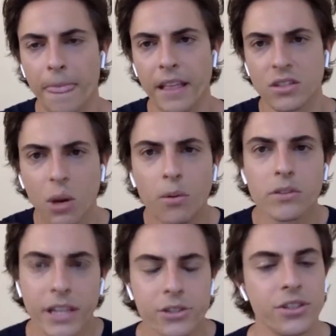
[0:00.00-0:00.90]
it's
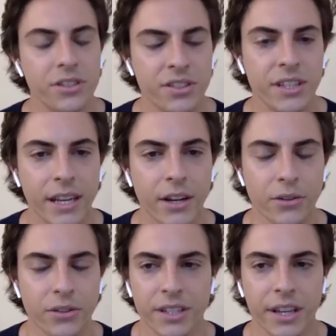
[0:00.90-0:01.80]
almost like she's seeing
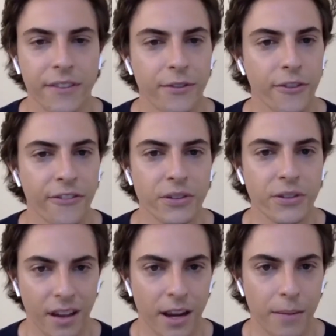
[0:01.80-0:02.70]
her city for the
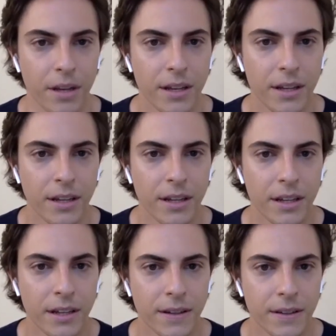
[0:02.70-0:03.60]
first time.
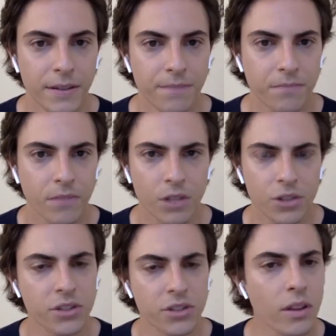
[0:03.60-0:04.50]
Mm-hmm.
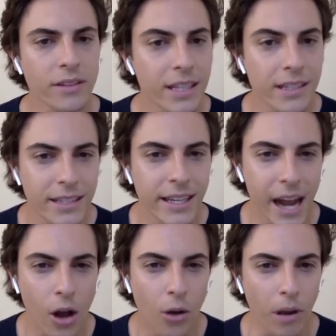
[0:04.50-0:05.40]
She's a girl that doesn't get
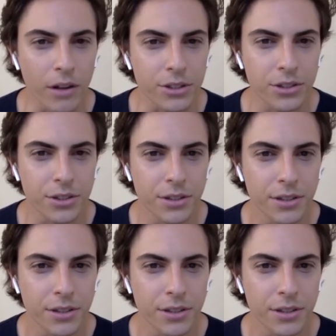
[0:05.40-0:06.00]
out much.